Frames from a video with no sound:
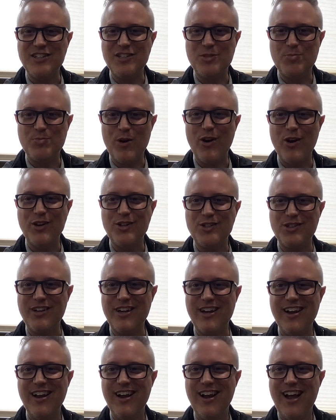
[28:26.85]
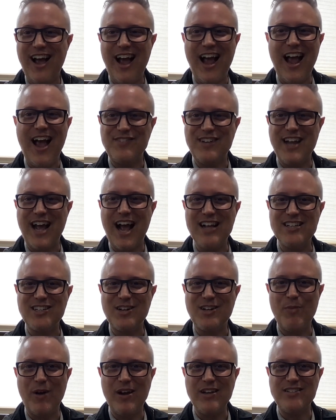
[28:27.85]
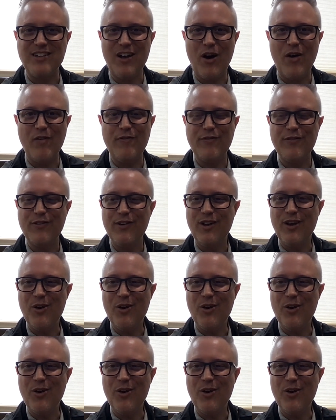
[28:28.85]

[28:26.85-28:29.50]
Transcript: spiritually, I have to ask myself,